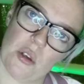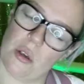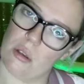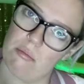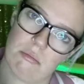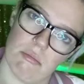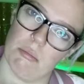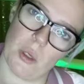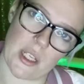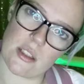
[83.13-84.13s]
you're
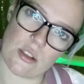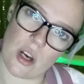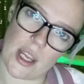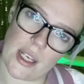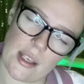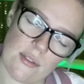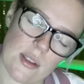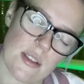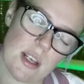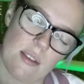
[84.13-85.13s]
wanting to try any of
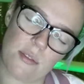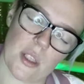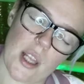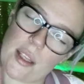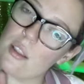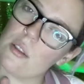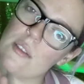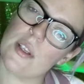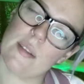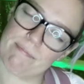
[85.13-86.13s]
the stuff or you like the look
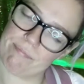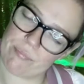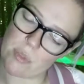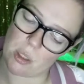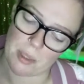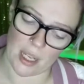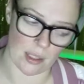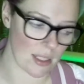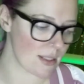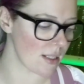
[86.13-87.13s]
of it, it'll be
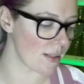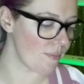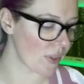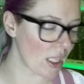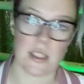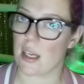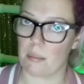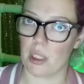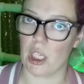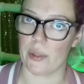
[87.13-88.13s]
listed down
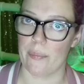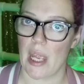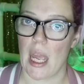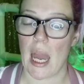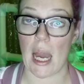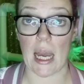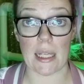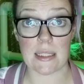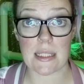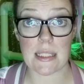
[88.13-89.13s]
below.
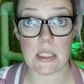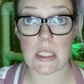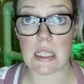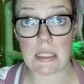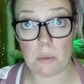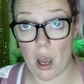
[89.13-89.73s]
So that's